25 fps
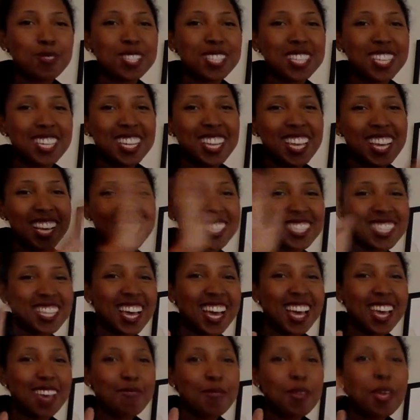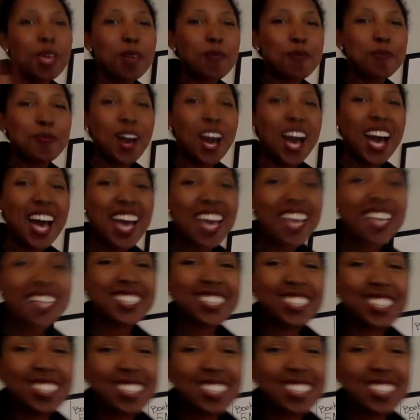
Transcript: See you next time. Bye.